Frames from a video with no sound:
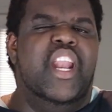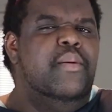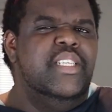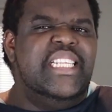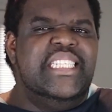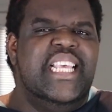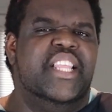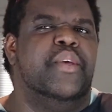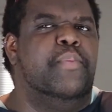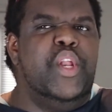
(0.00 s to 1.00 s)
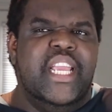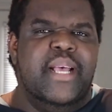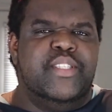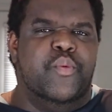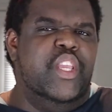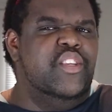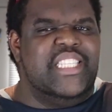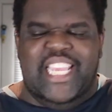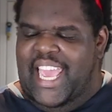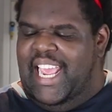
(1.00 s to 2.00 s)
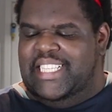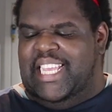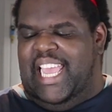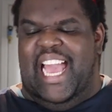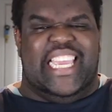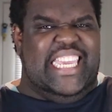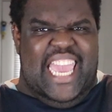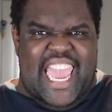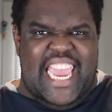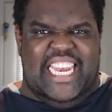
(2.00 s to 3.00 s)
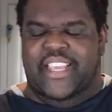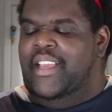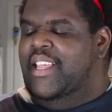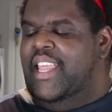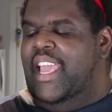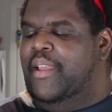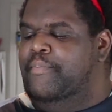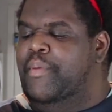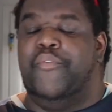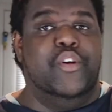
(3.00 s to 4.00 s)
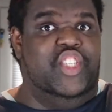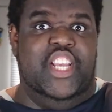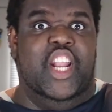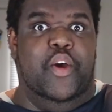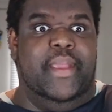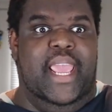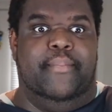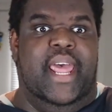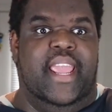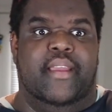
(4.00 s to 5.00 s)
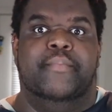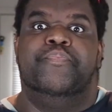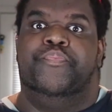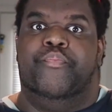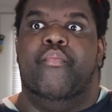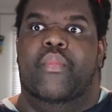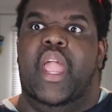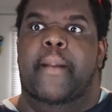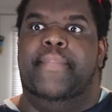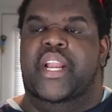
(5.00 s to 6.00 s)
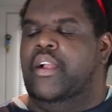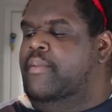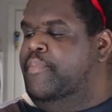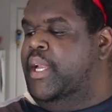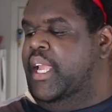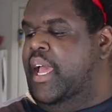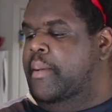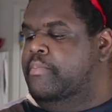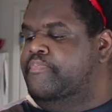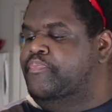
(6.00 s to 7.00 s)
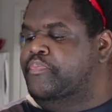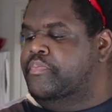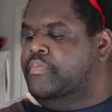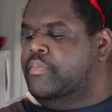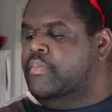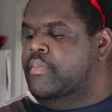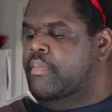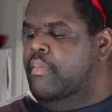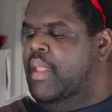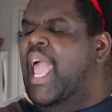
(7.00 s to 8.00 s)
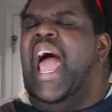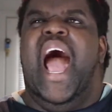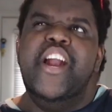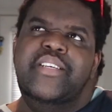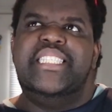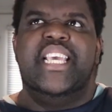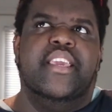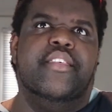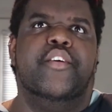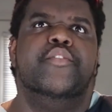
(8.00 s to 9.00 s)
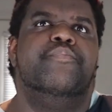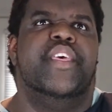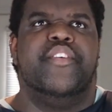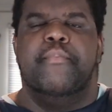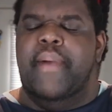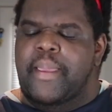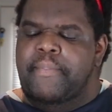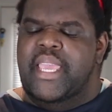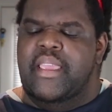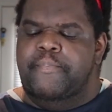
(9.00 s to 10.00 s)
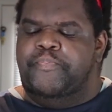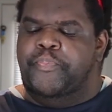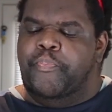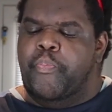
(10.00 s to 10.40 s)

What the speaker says: almost tastes like the pudding cups that we used to get as like a kid, like before Jell-O became like a better pudding cup. I would say though that there might be